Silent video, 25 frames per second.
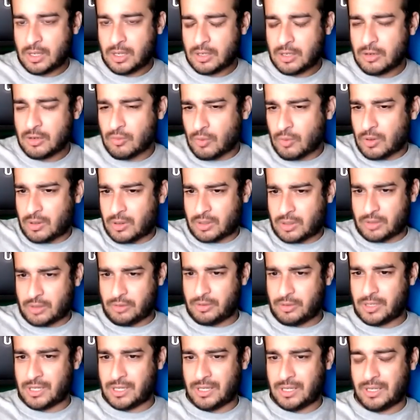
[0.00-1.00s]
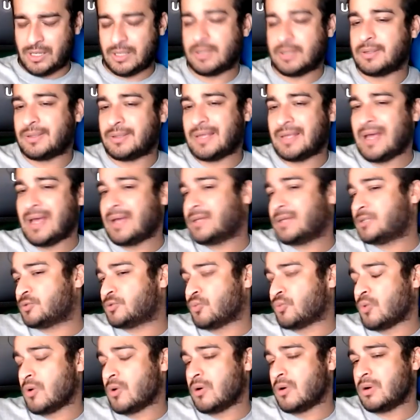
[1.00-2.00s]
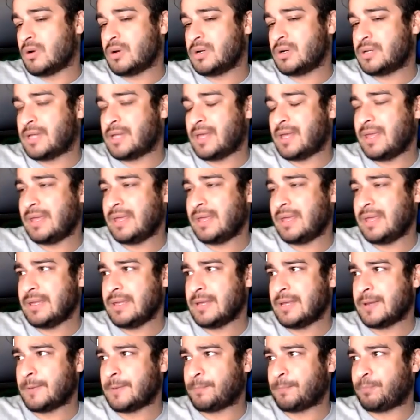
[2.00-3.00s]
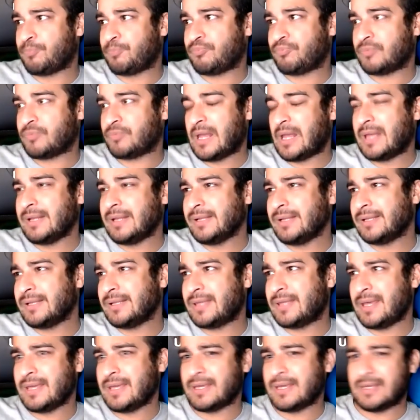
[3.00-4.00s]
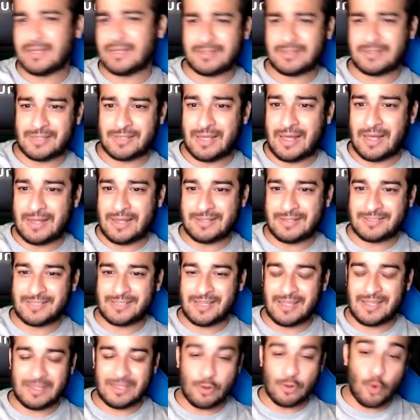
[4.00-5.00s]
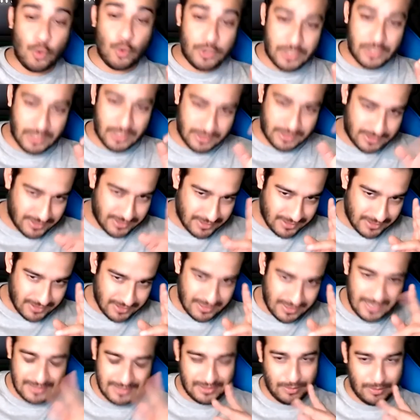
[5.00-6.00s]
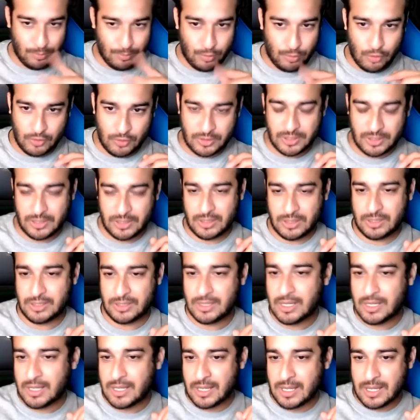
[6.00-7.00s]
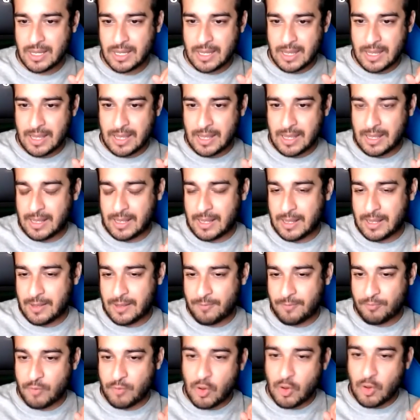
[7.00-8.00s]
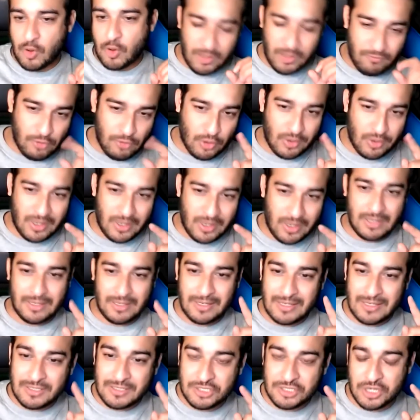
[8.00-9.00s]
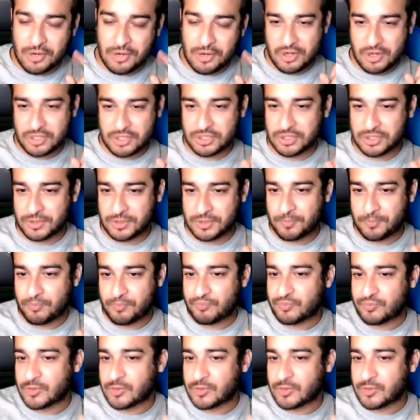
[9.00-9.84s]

not work. Okay, that is one thing. Another thing is, I'd say, oh yes, that's important. If you're in lead generation,